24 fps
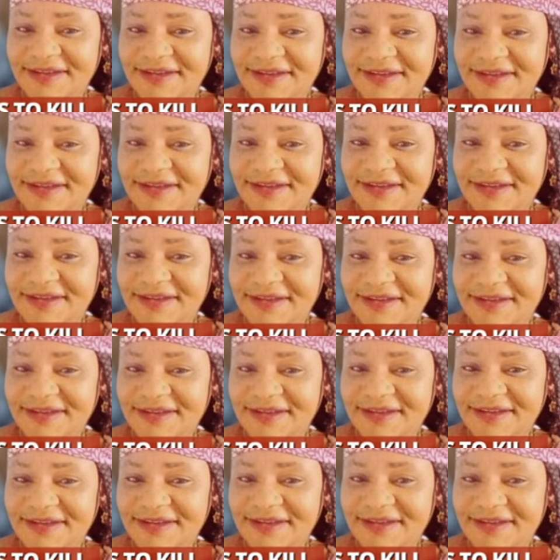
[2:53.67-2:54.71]

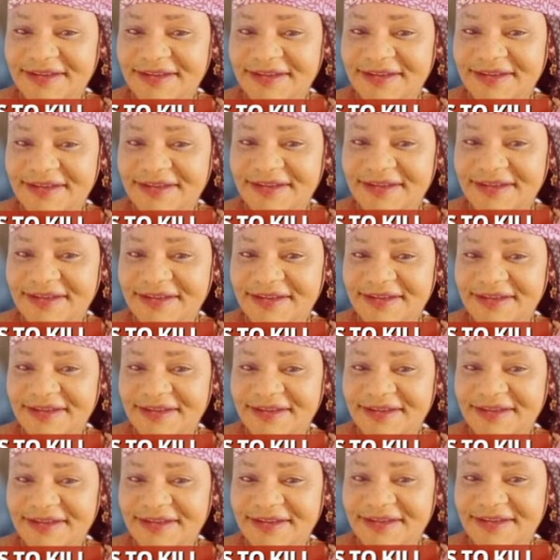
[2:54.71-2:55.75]

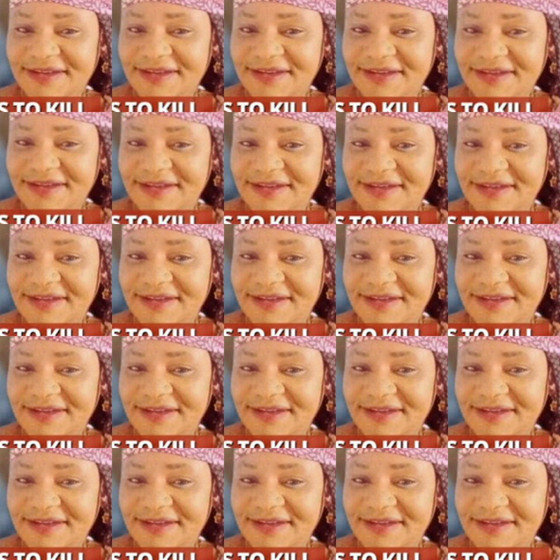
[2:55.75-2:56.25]
(silent)